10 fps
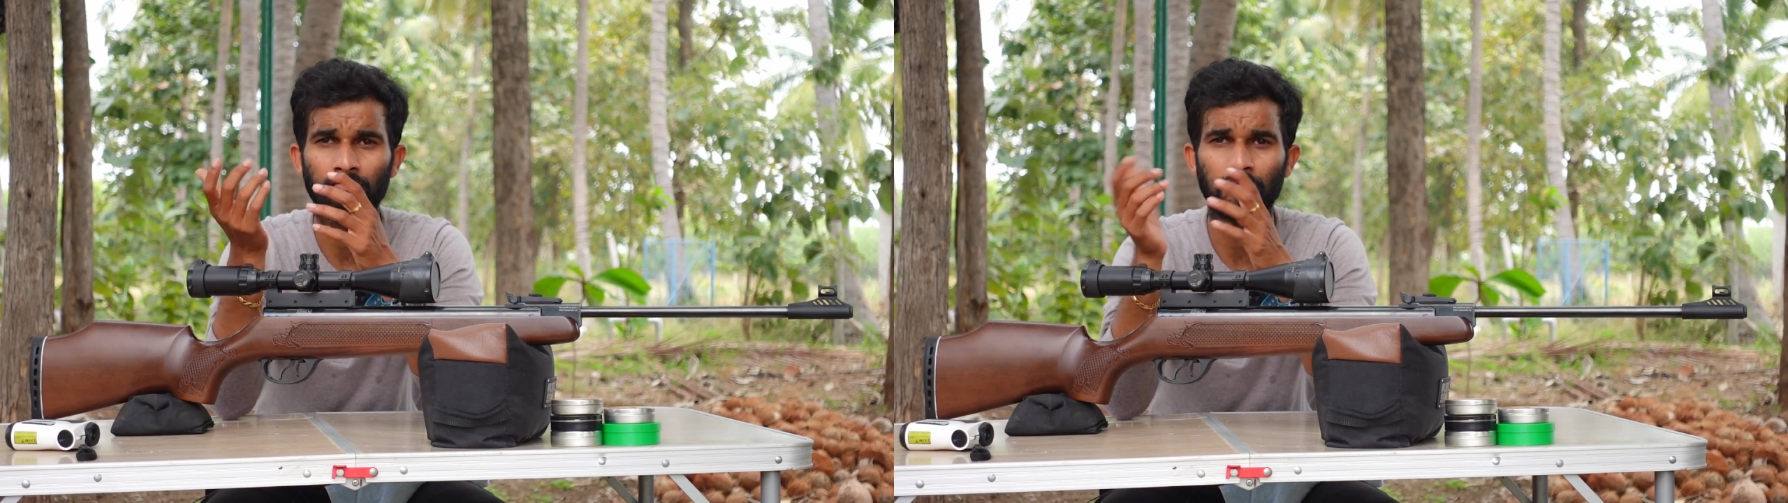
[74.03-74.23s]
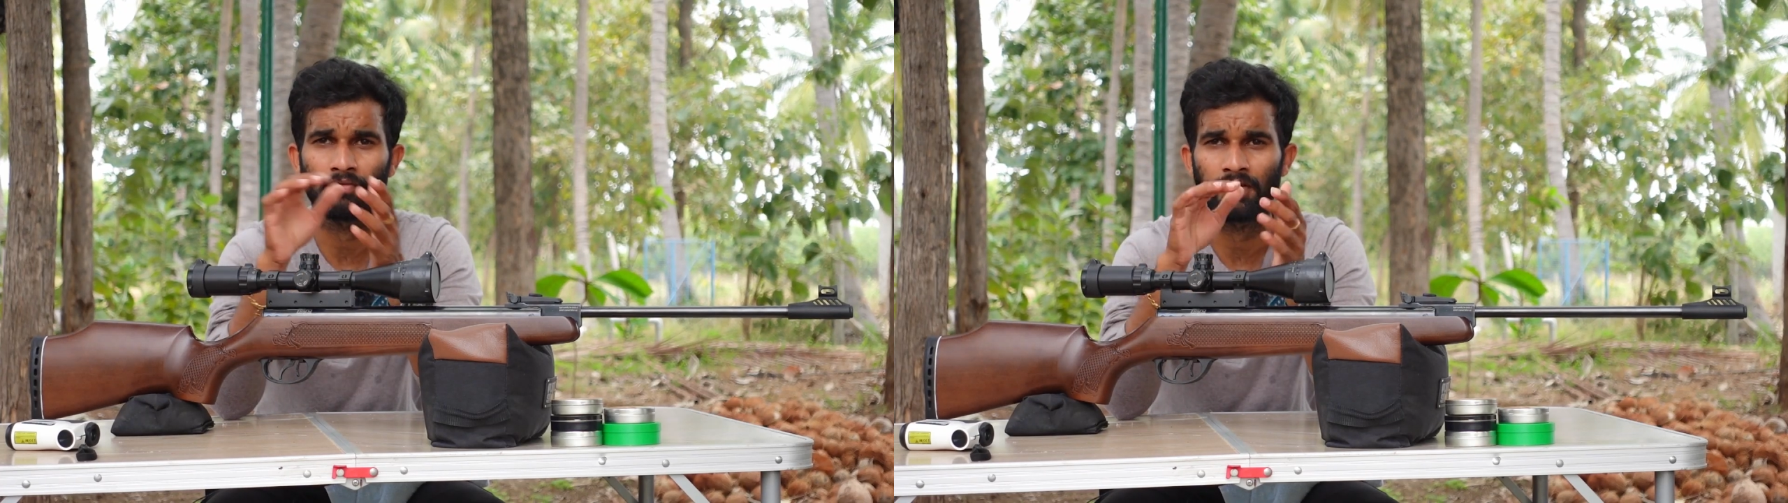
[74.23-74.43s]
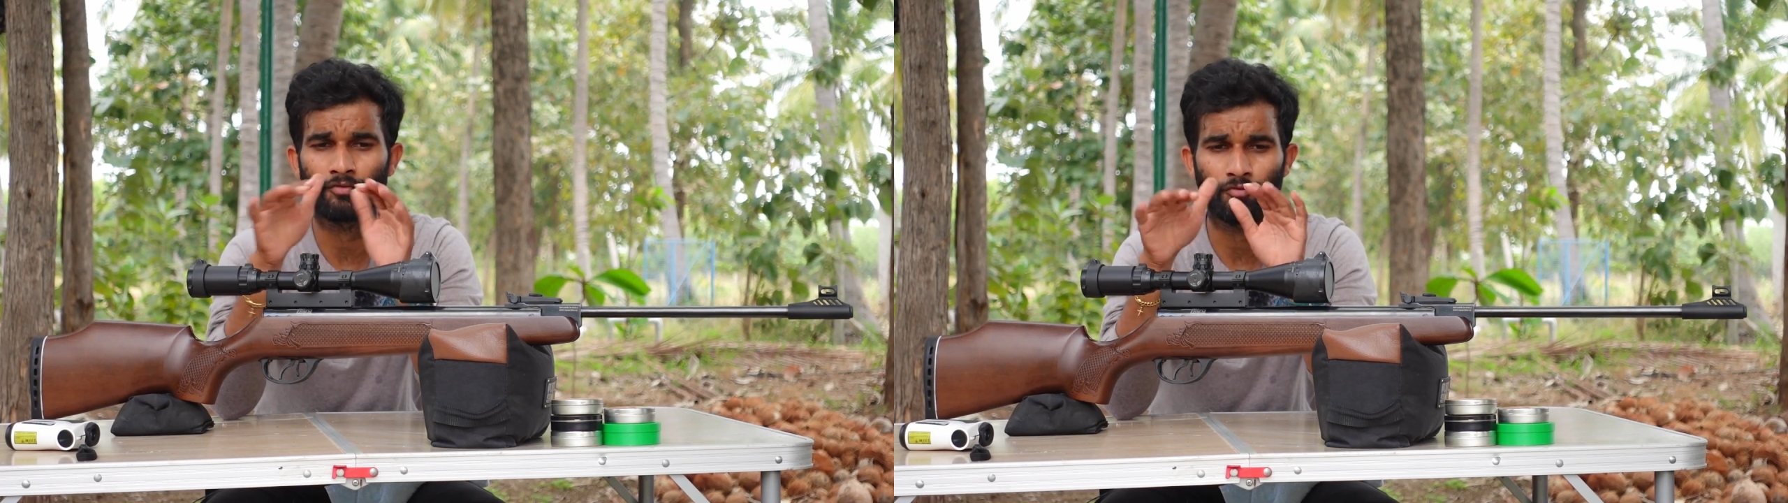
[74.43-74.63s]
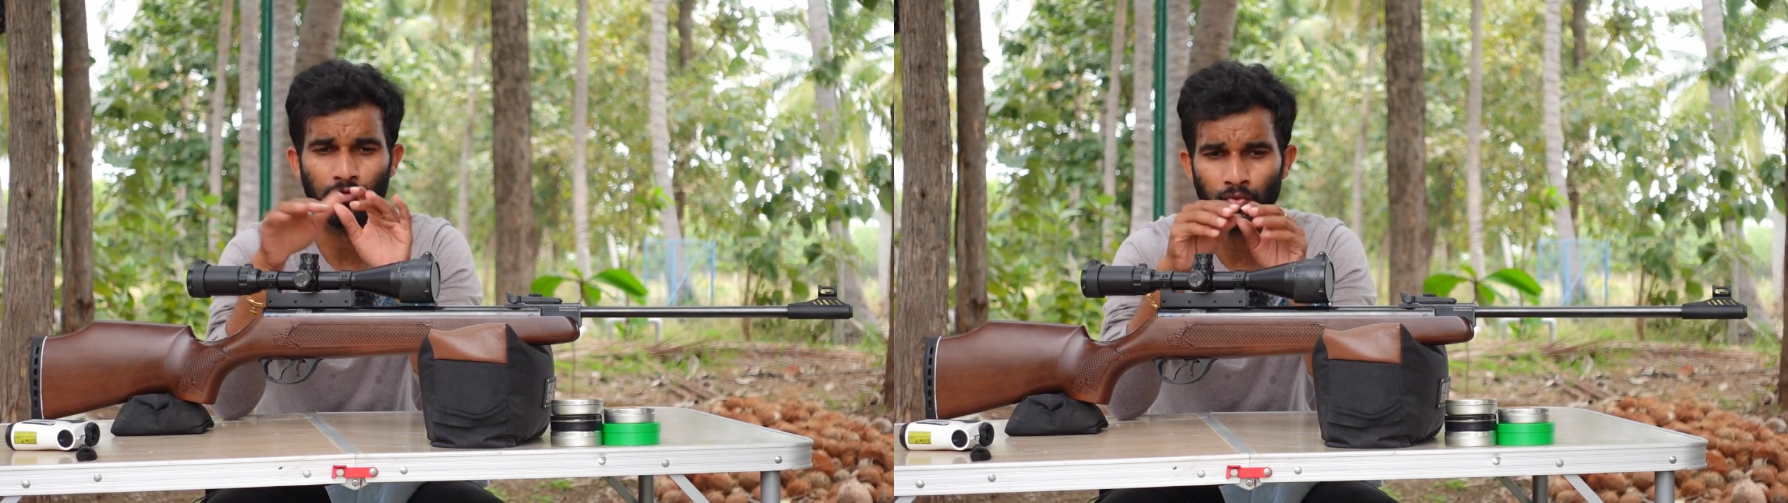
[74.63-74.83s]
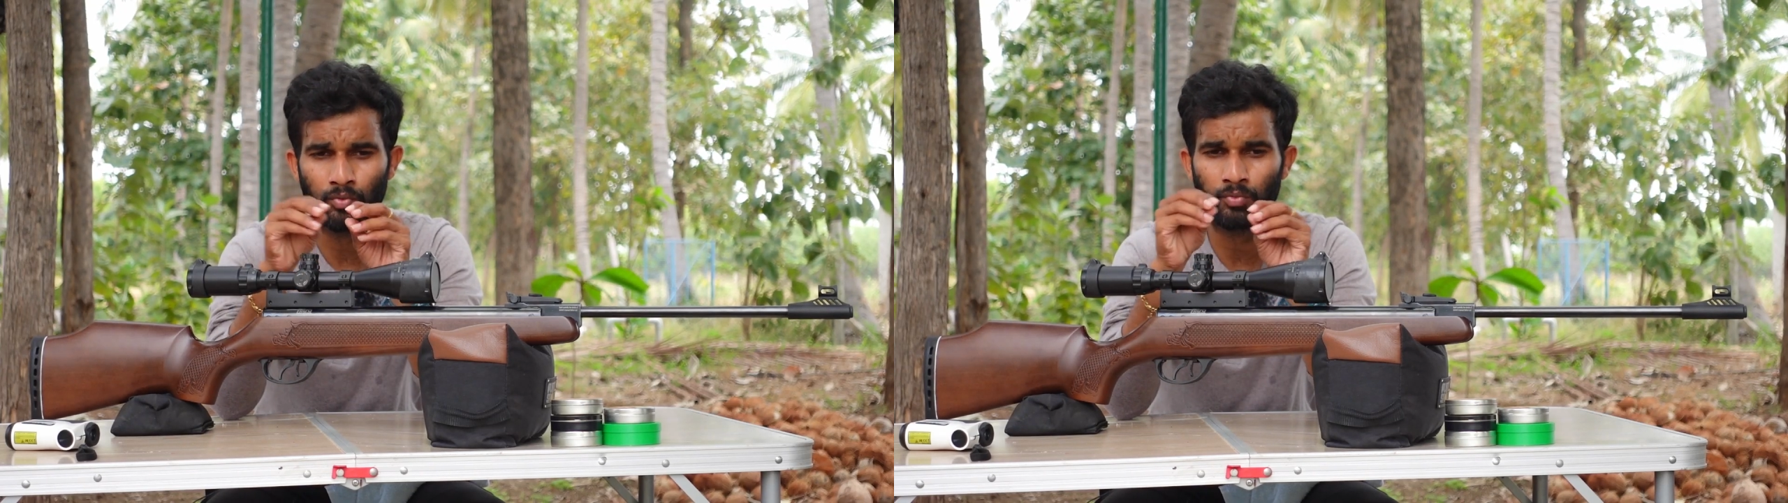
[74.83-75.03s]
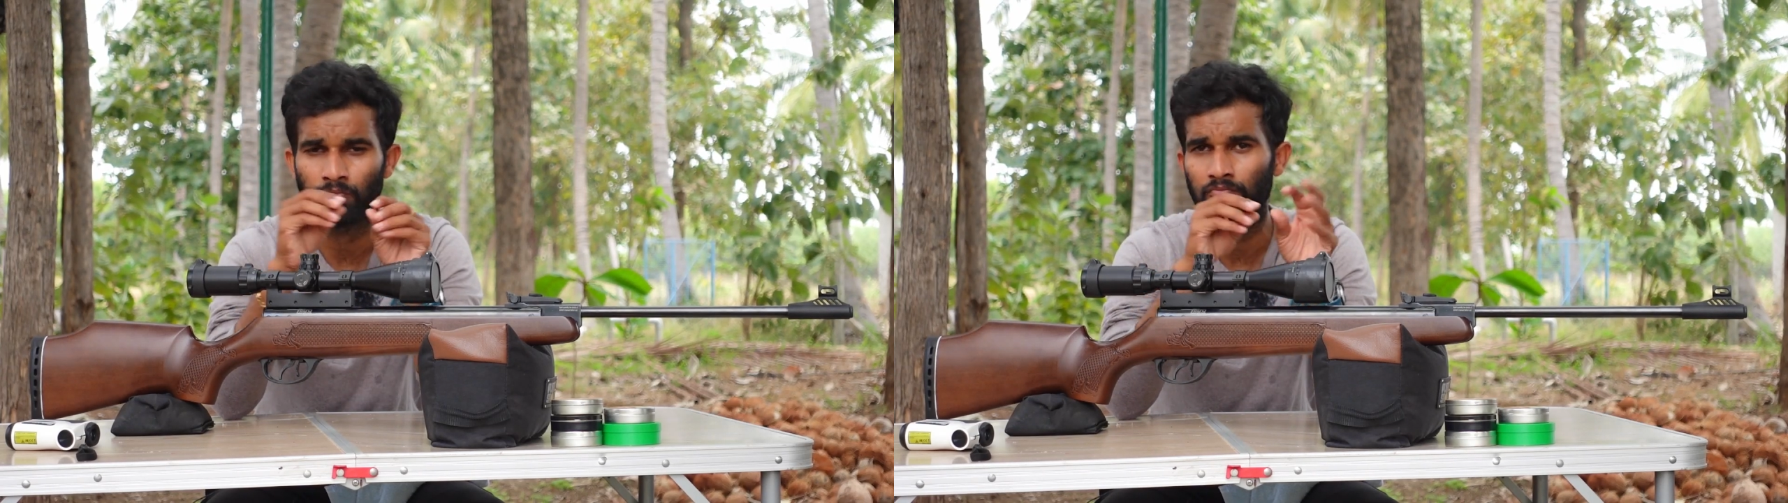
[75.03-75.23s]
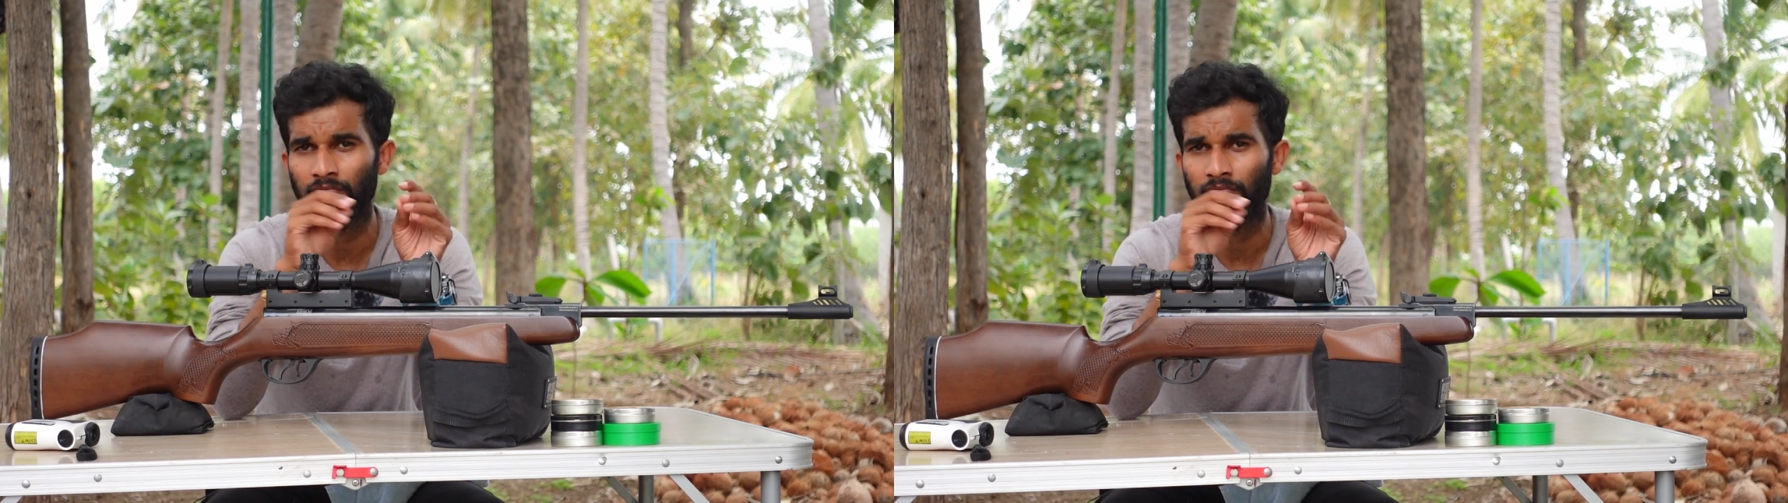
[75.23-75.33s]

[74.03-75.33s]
between few